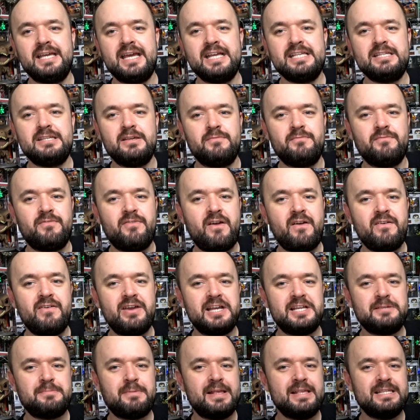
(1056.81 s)
It's very
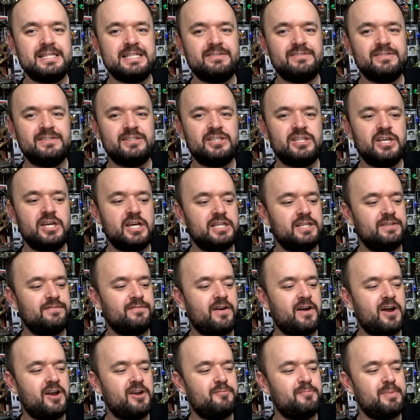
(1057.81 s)
expensive. It's
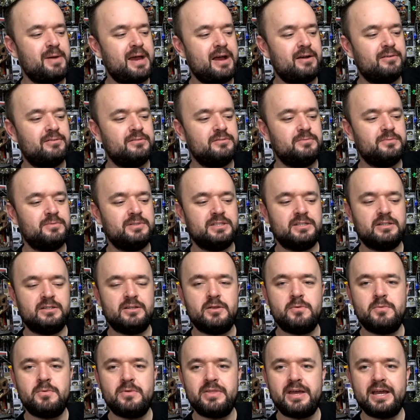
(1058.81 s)
£35, which I don't
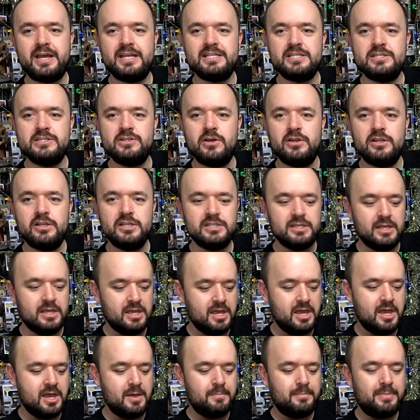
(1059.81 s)
know what that is in dollars,
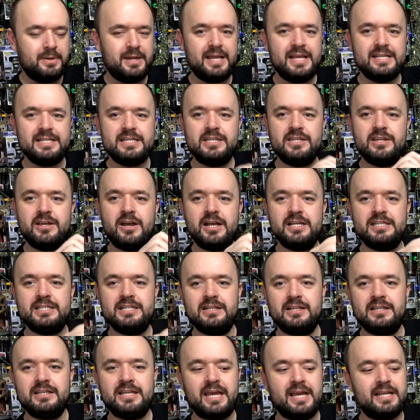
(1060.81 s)
but it is a nice
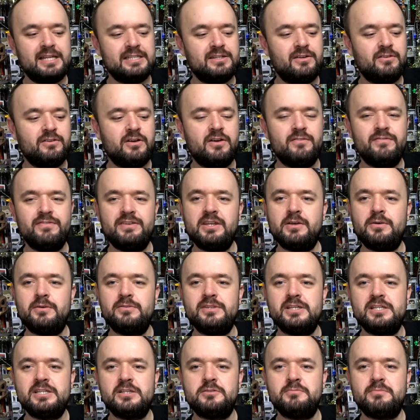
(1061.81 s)
little case, and I've got a video on
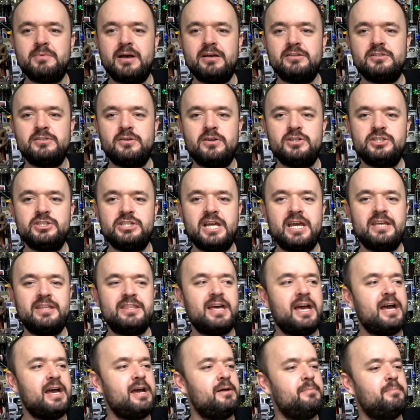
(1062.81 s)
this as well, so I'll share
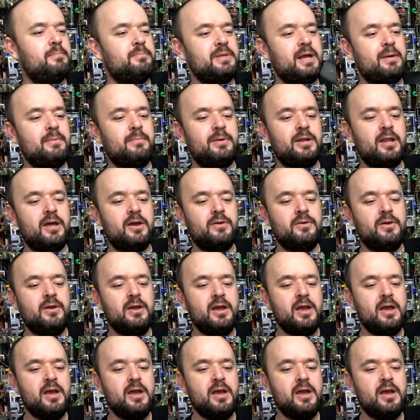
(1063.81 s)
that down below.